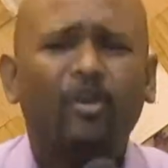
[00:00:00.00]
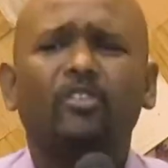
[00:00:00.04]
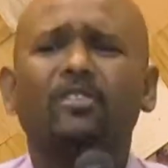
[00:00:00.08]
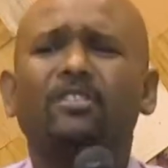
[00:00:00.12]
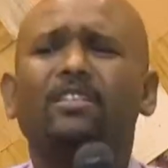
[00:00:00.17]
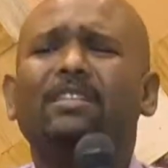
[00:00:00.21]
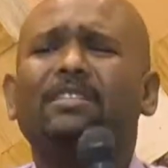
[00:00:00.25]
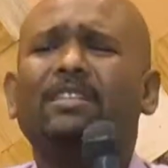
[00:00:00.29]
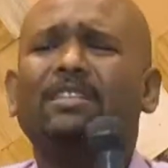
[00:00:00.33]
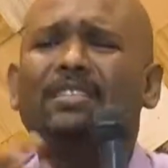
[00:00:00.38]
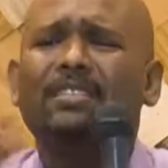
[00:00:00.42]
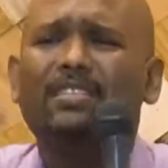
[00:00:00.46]
because
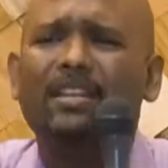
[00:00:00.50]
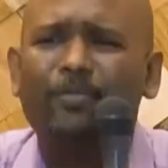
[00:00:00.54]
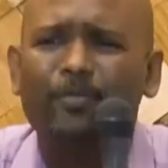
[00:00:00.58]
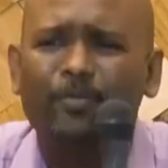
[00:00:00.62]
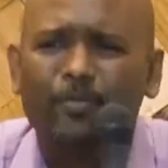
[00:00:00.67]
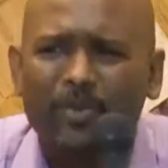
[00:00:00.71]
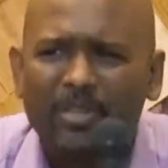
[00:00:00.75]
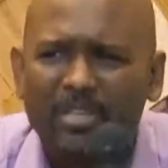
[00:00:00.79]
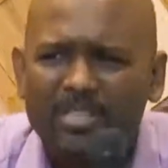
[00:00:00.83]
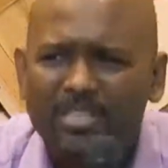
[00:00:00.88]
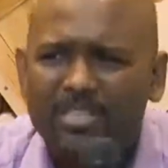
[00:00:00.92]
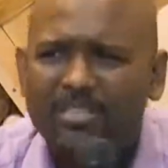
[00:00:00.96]
this is, the,
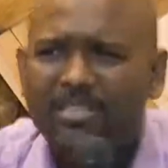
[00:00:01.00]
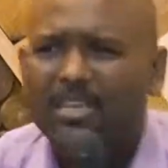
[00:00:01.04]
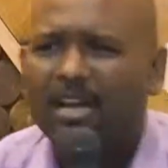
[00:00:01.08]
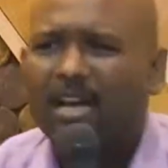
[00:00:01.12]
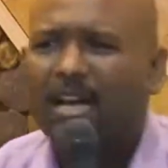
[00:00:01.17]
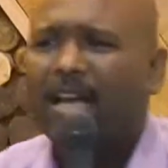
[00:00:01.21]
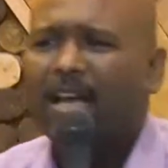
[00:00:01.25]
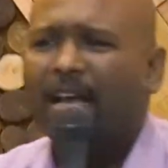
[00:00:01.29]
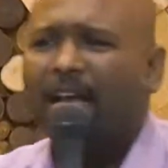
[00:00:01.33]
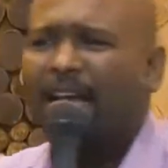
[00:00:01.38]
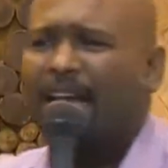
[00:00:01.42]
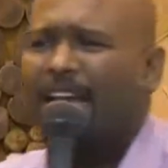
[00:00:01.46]
this is
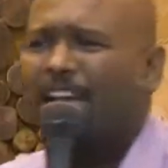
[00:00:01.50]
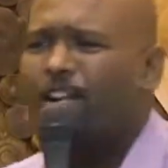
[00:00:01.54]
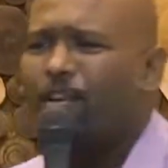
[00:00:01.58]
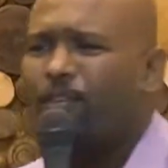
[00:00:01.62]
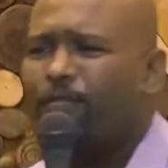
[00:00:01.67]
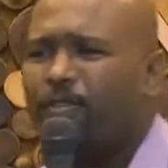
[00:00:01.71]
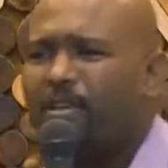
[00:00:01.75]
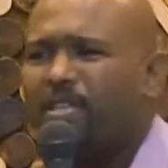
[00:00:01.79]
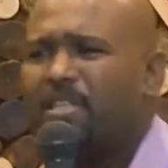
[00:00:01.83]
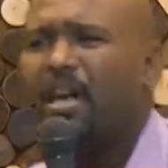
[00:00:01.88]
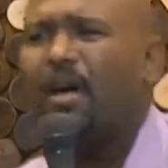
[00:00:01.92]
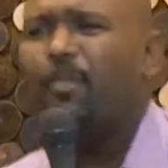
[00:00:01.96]
a kind
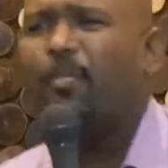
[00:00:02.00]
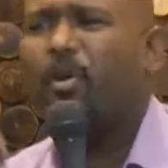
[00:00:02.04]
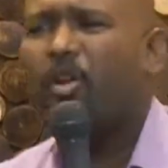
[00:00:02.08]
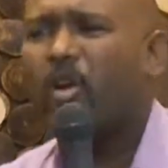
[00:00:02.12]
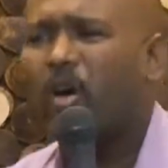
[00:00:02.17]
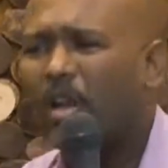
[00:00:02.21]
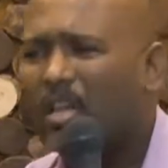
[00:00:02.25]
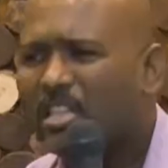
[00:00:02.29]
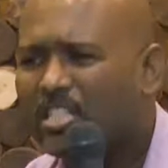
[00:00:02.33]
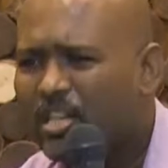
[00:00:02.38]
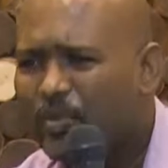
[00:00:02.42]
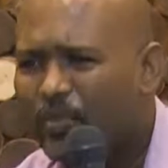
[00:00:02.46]
of a
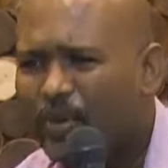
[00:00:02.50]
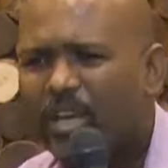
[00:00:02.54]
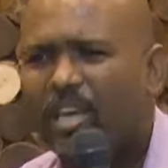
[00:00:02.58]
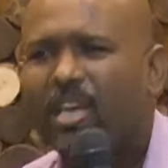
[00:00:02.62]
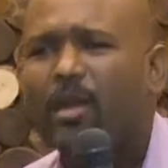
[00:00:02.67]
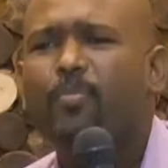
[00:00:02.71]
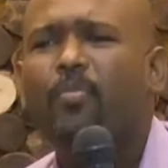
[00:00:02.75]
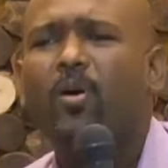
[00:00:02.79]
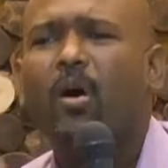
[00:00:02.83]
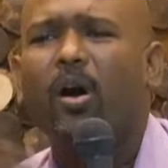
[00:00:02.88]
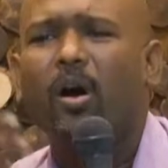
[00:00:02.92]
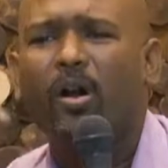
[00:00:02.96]
terminology we
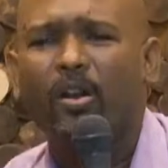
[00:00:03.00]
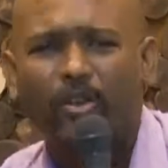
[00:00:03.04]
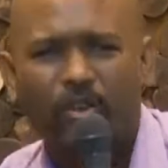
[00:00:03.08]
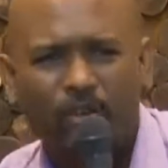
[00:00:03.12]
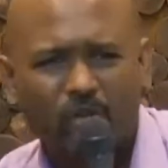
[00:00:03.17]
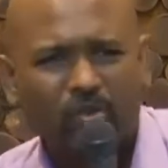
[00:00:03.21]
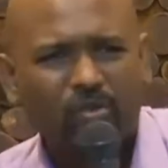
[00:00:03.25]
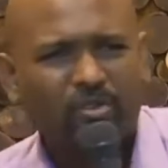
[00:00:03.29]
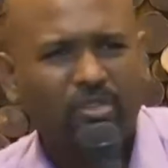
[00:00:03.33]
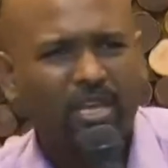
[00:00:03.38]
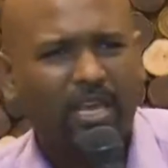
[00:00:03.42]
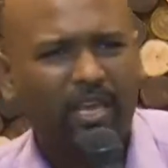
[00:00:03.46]
keep on
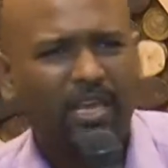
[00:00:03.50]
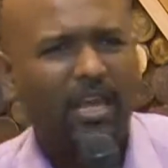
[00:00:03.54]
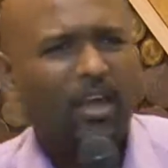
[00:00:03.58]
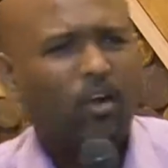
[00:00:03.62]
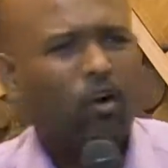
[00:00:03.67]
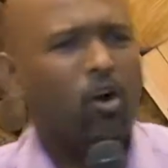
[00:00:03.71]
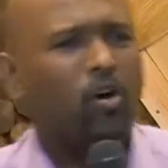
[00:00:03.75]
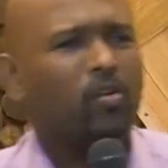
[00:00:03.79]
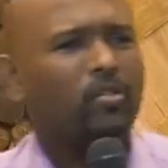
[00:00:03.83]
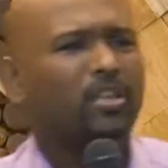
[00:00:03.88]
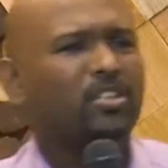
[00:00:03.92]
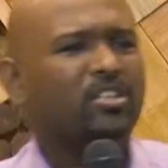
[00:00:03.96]
using.
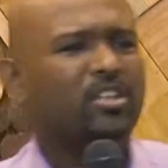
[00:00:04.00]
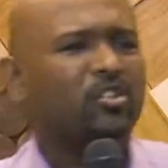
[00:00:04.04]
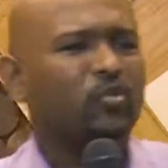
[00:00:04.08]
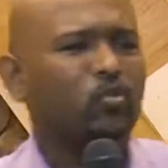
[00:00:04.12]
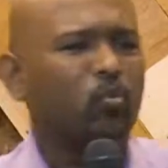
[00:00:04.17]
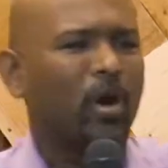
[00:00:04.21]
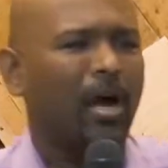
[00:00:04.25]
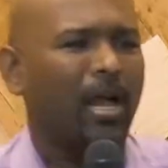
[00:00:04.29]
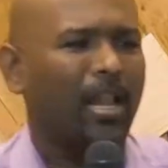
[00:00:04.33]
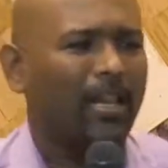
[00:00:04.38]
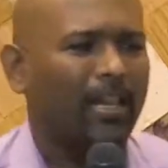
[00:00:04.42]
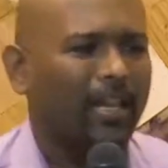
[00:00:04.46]
Oh, this is
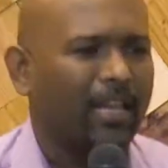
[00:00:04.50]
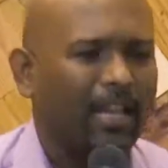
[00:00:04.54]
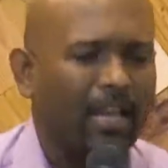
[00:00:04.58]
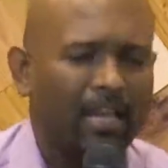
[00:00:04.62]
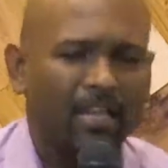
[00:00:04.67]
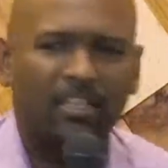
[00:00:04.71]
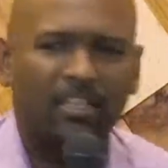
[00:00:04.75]
worldly,